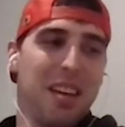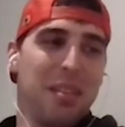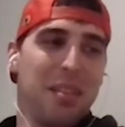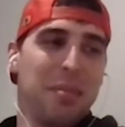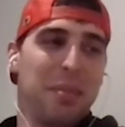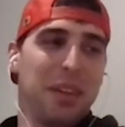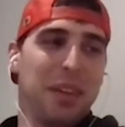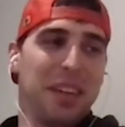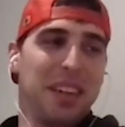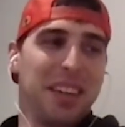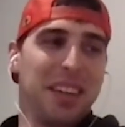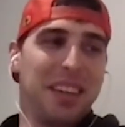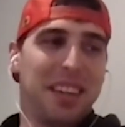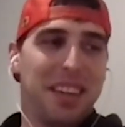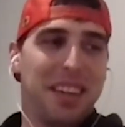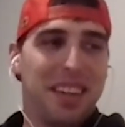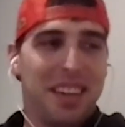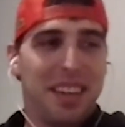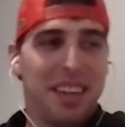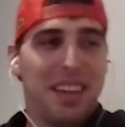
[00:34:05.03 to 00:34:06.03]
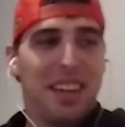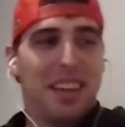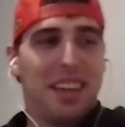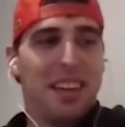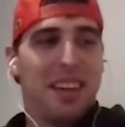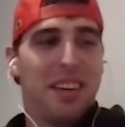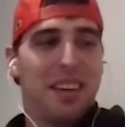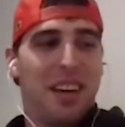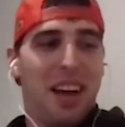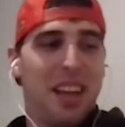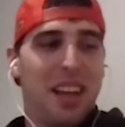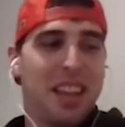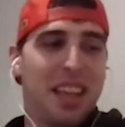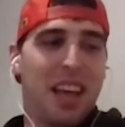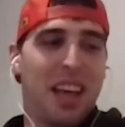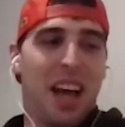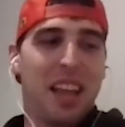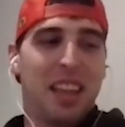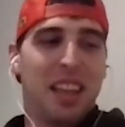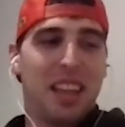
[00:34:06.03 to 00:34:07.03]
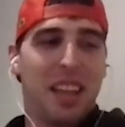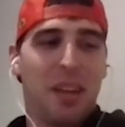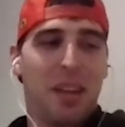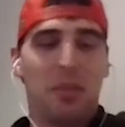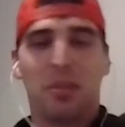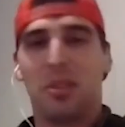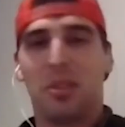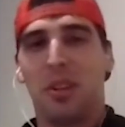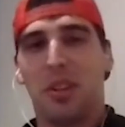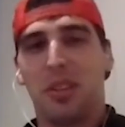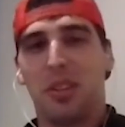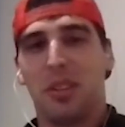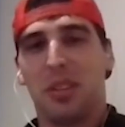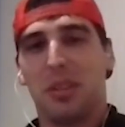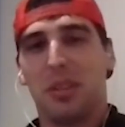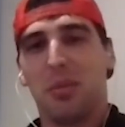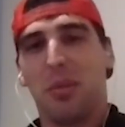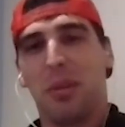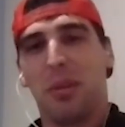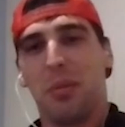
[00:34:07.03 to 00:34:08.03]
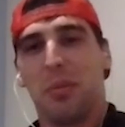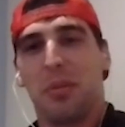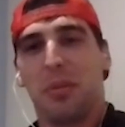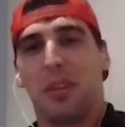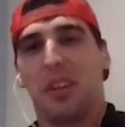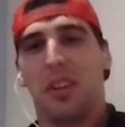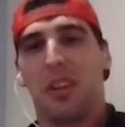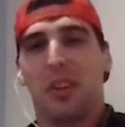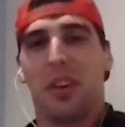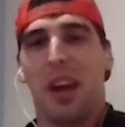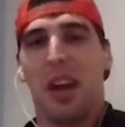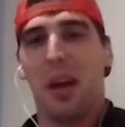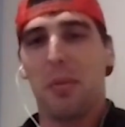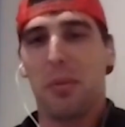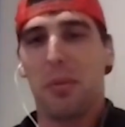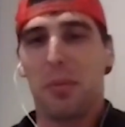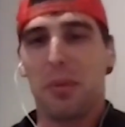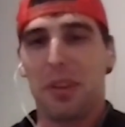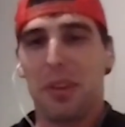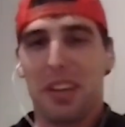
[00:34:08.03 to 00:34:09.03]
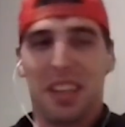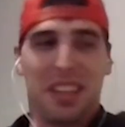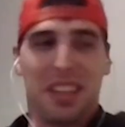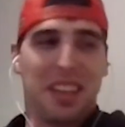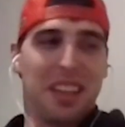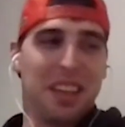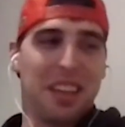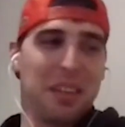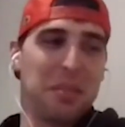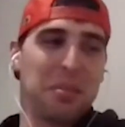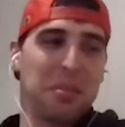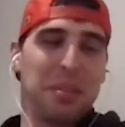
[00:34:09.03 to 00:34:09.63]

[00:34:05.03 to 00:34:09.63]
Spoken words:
But I think that was her just wanting to go gamble more than anything.